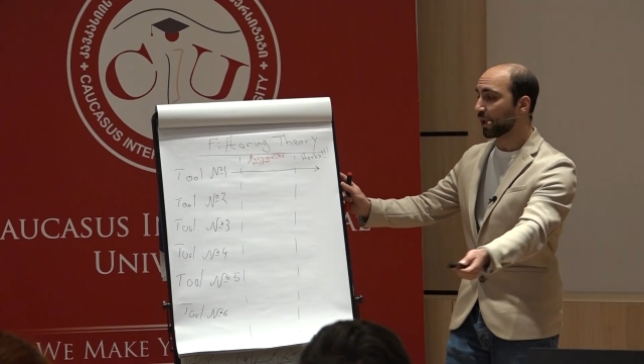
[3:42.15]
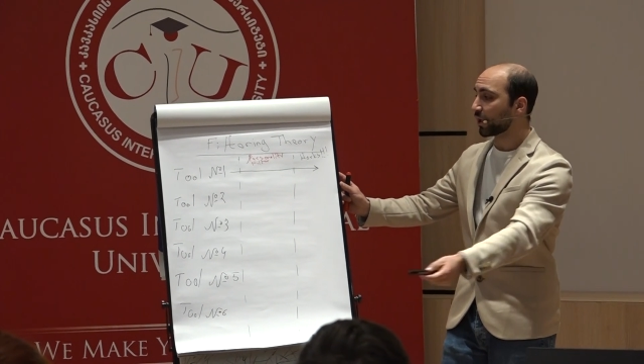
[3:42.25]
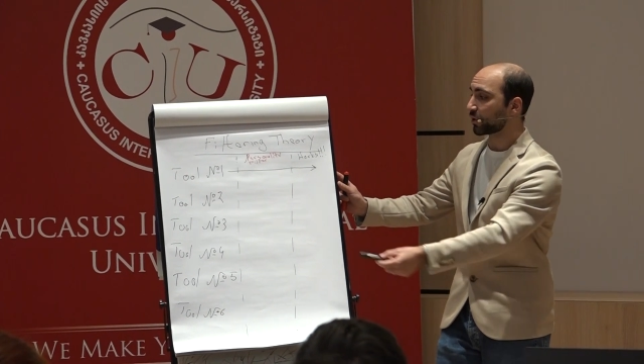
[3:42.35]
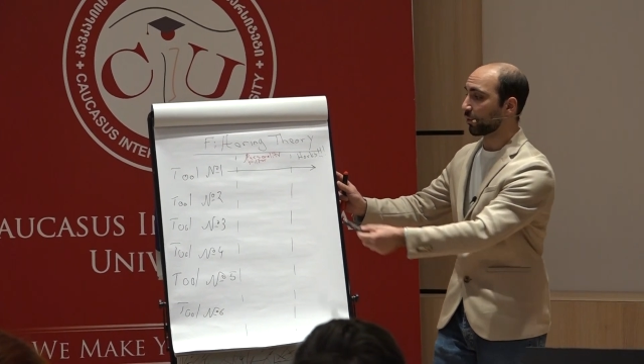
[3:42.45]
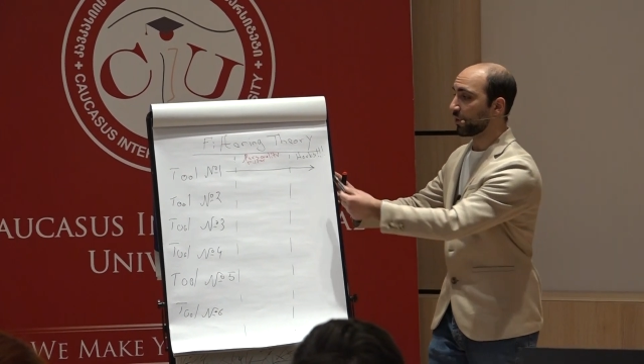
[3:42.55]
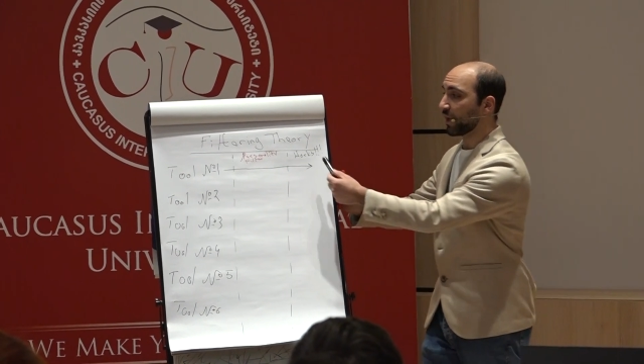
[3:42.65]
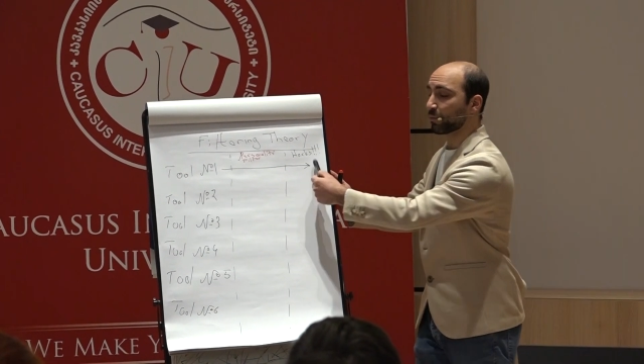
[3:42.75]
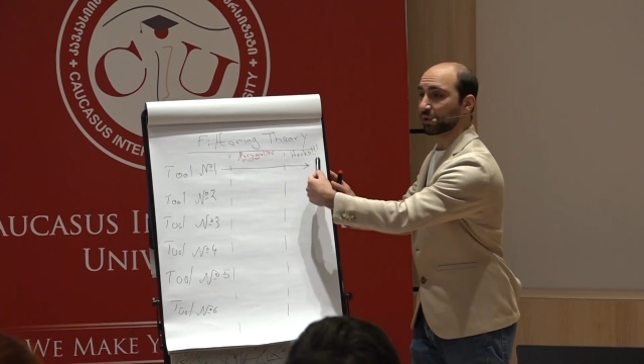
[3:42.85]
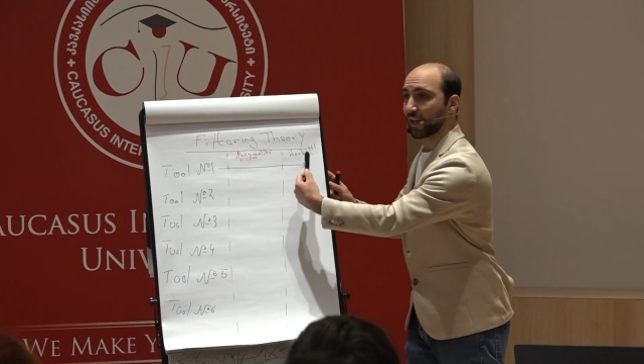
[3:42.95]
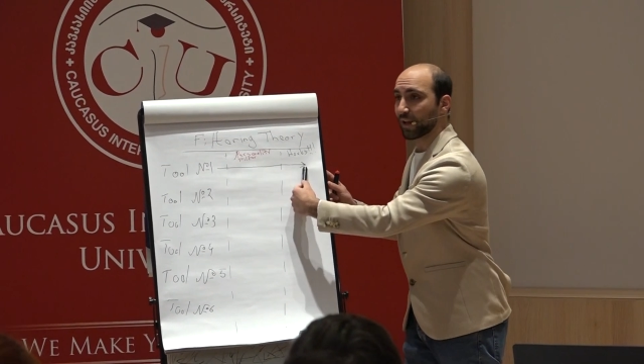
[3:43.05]
So then
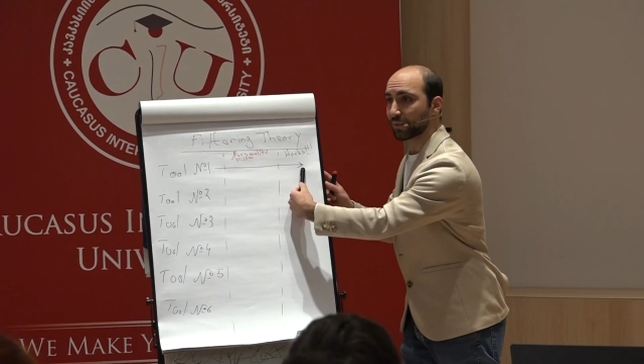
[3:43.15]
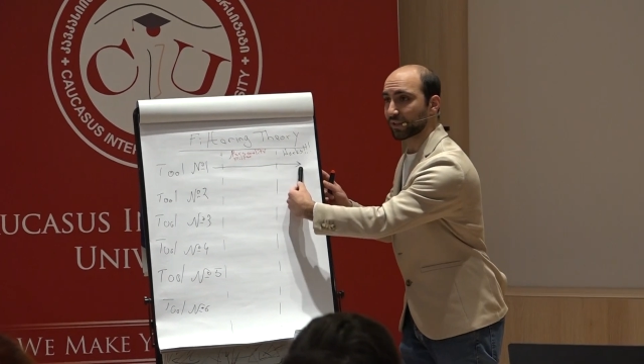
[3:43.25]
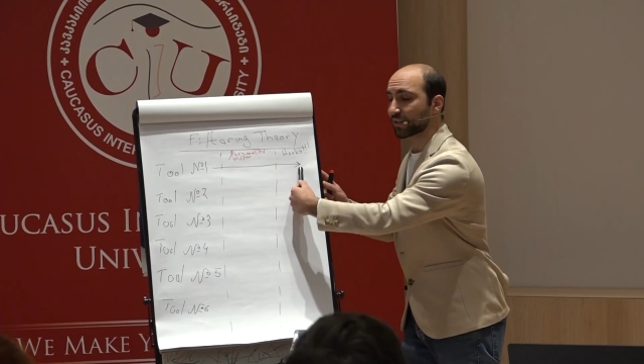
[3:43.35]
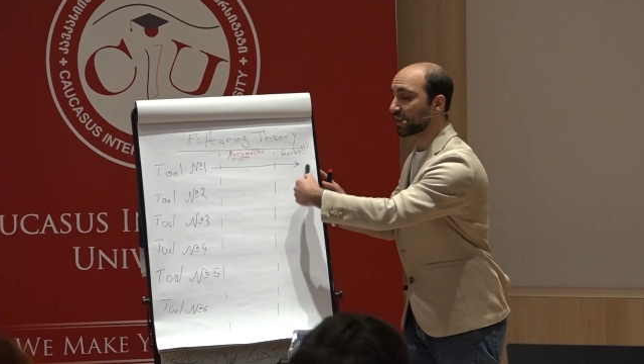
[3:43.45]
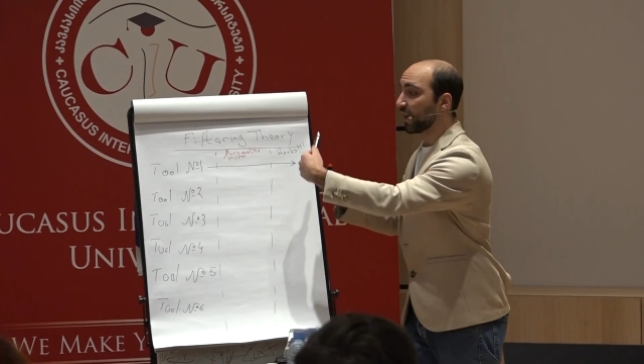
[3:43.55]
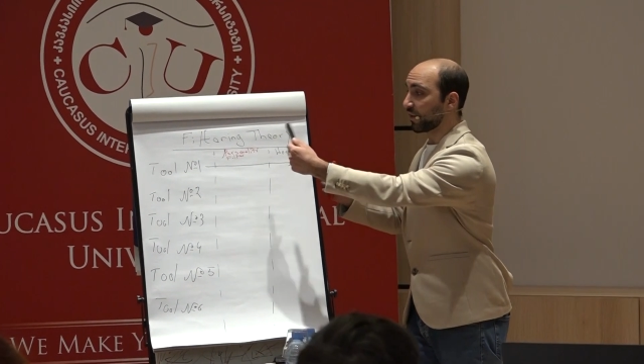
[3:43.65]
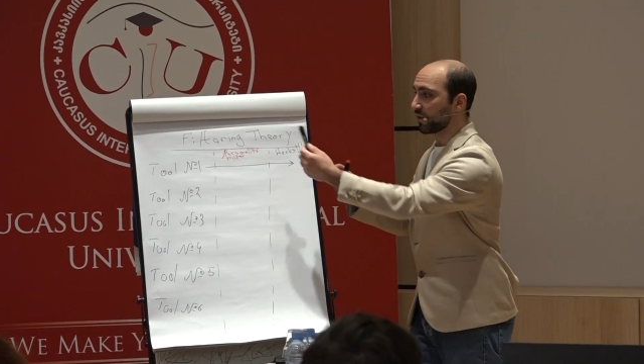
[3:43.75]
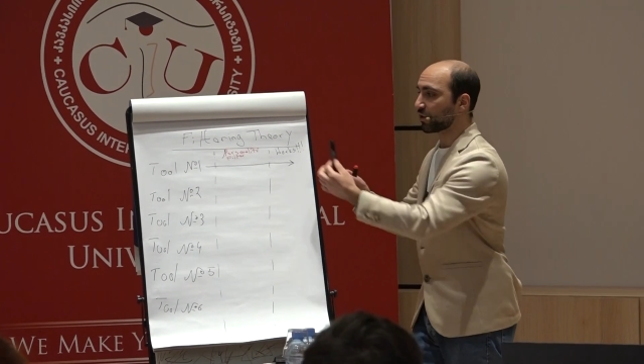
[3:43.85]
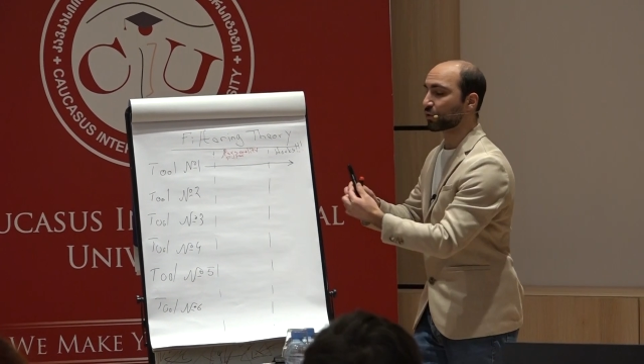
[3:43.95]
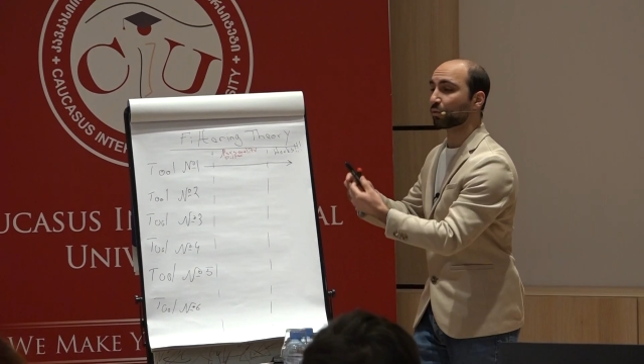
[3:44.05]
what happens,
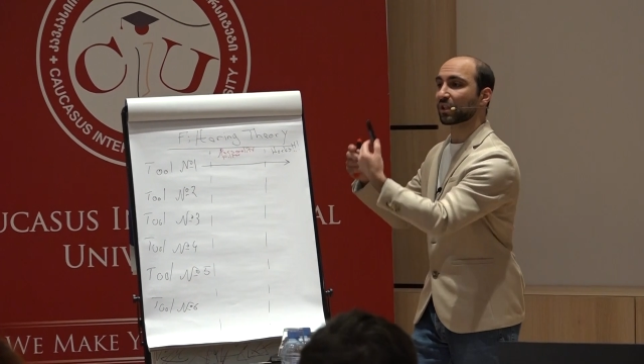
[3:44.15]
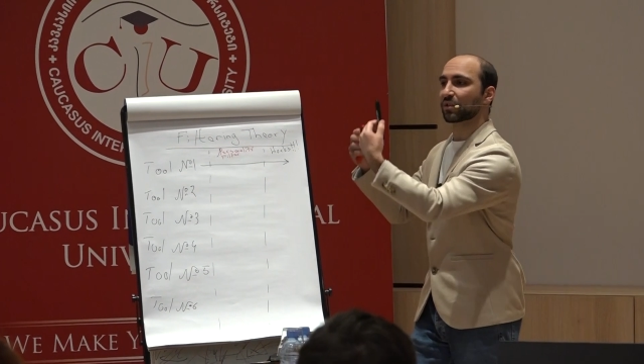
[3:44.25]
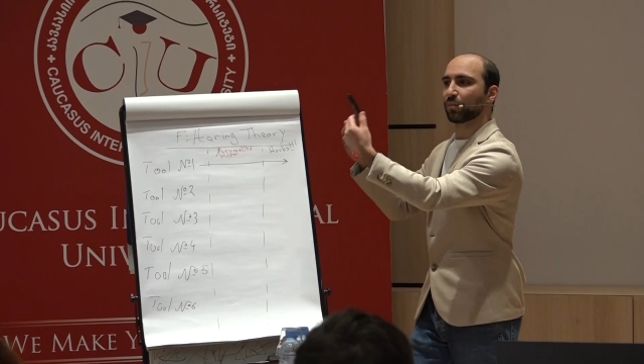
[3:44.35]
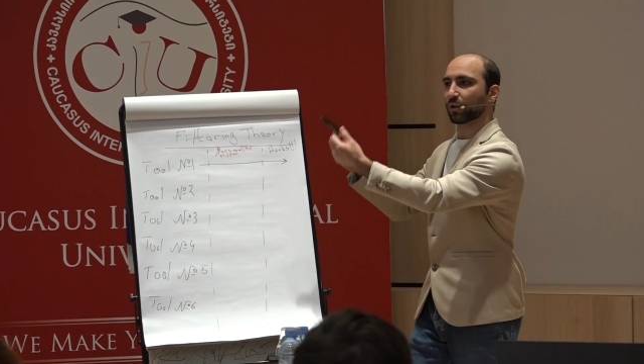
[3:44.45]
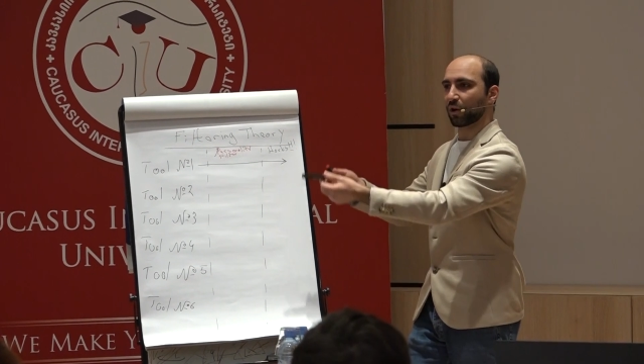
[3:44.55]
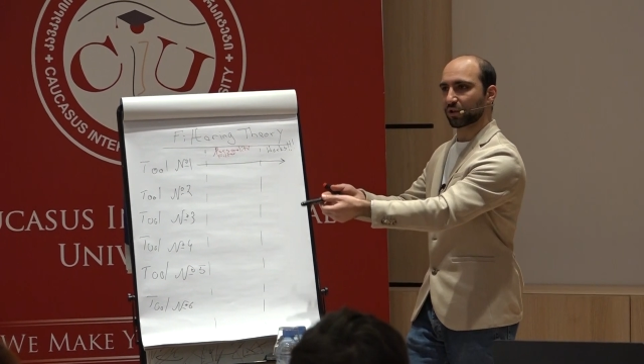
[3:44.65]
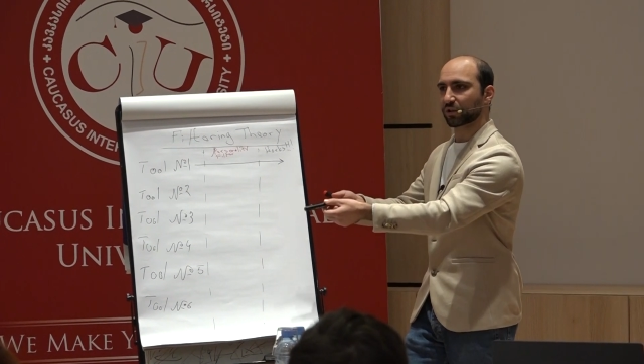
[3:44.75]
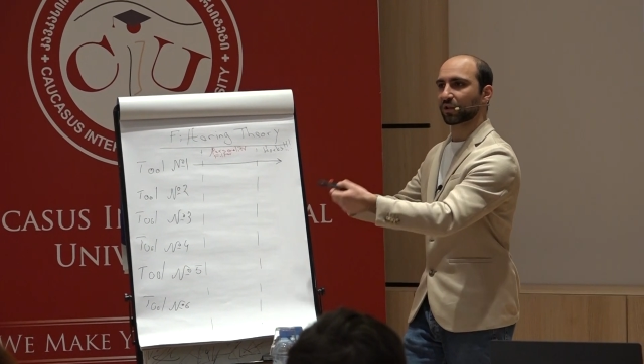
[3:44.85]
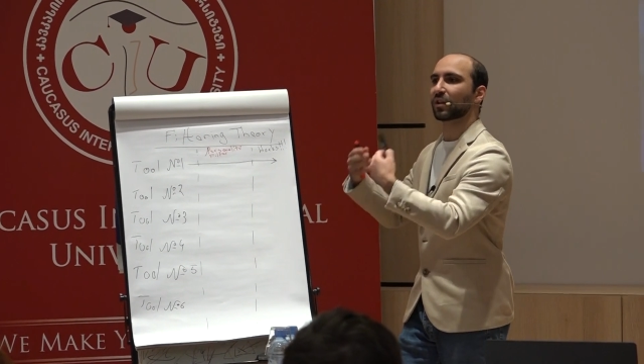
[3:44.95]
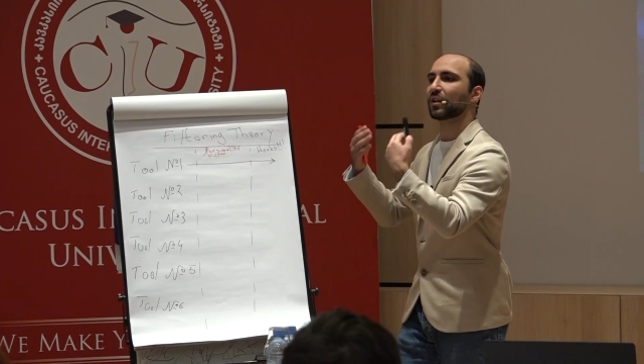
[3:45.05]
this tool is
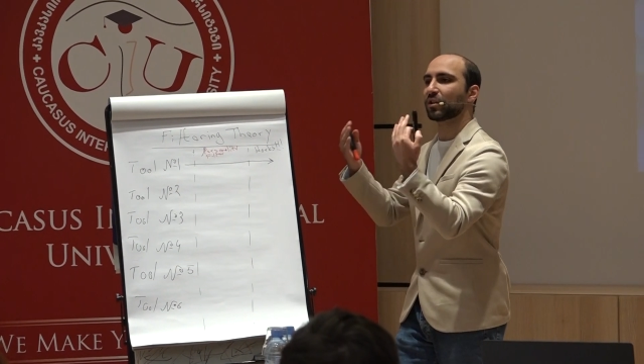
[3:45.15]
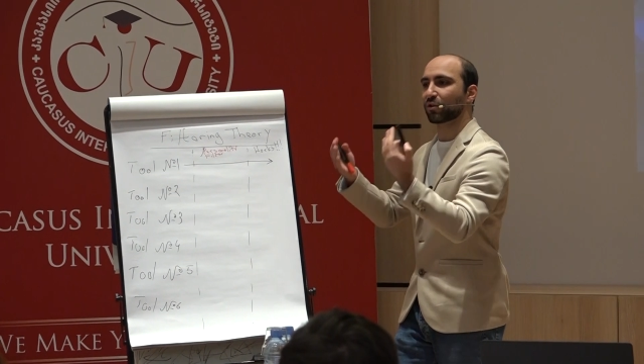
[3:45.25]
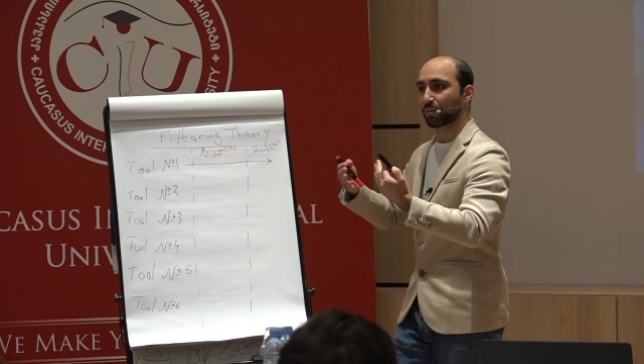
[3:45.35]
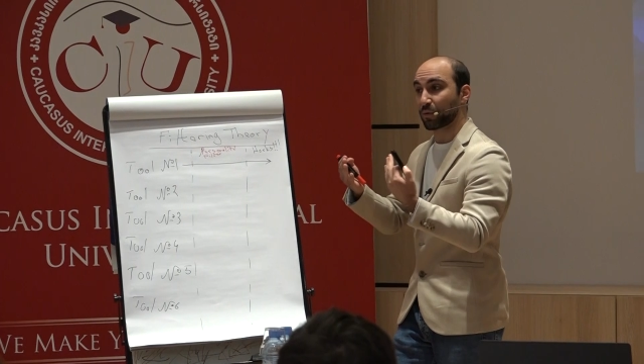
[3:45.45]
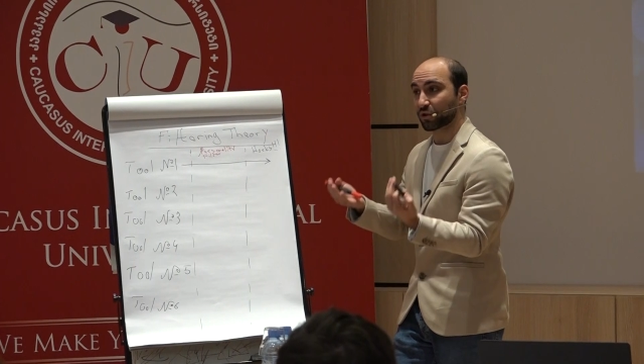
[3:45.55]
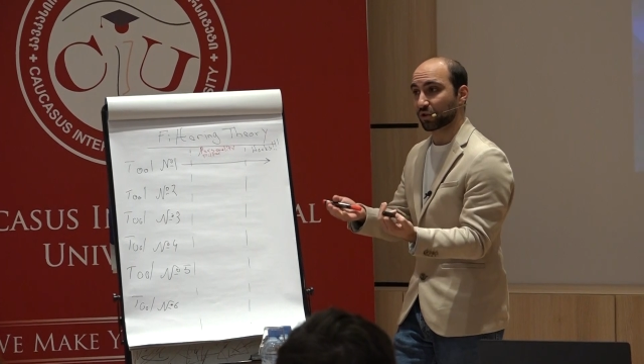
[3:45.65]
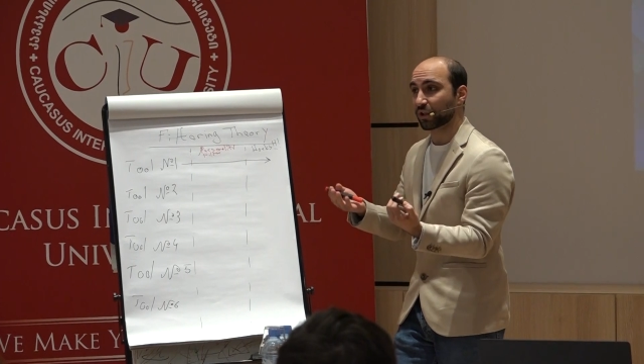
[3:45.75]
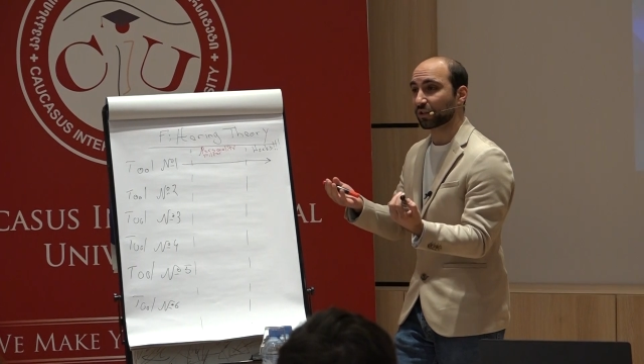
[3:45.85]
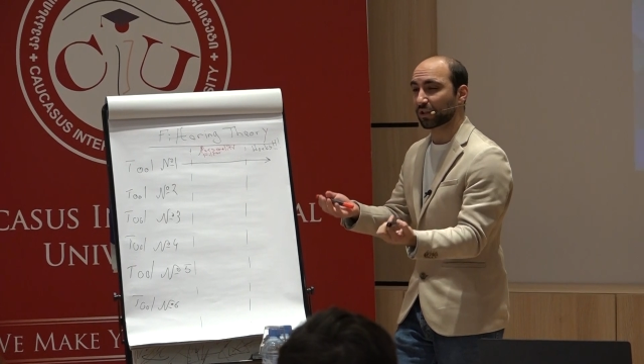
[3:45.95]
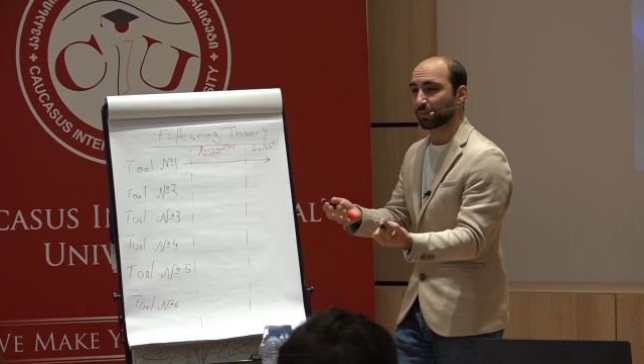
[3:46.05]
blocked, your
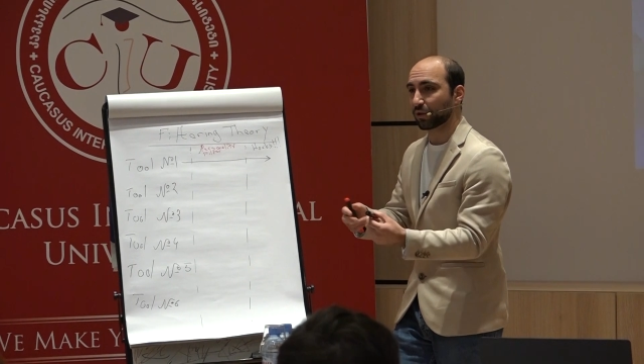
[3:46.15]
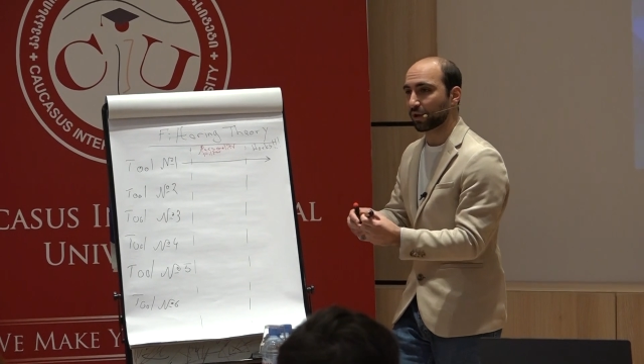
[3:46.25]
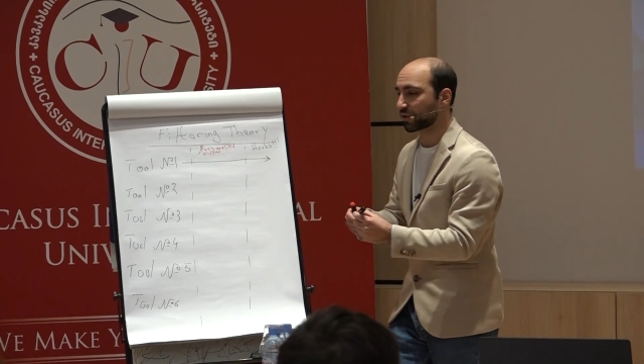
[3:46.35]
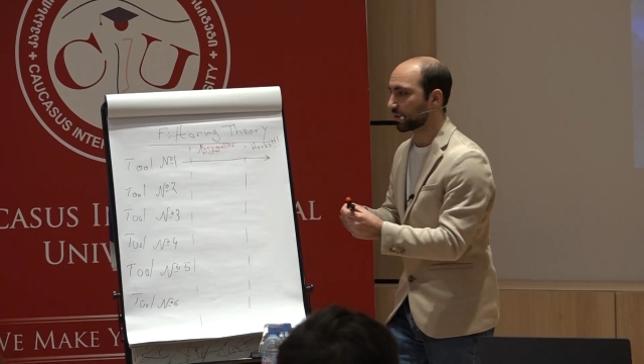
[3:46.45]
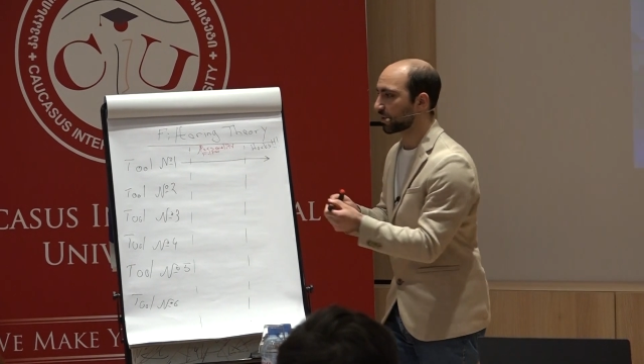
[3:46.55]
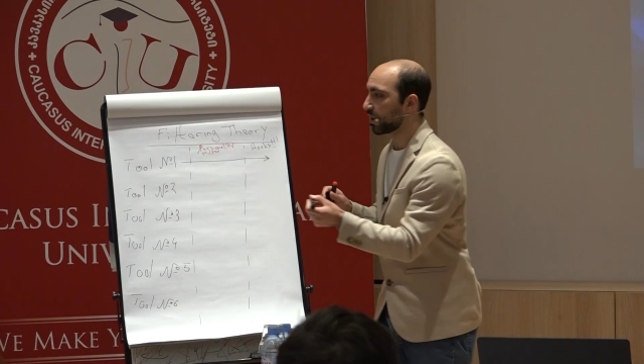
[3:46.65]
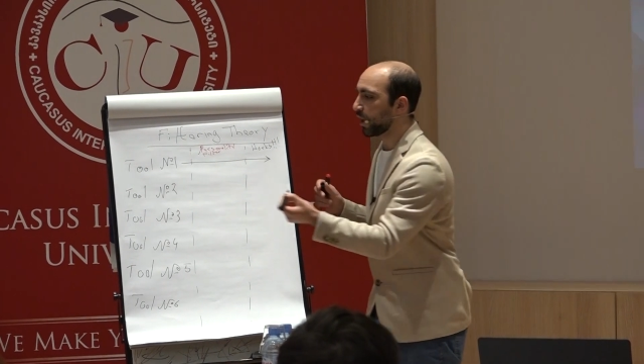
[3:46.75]
personality blocks this.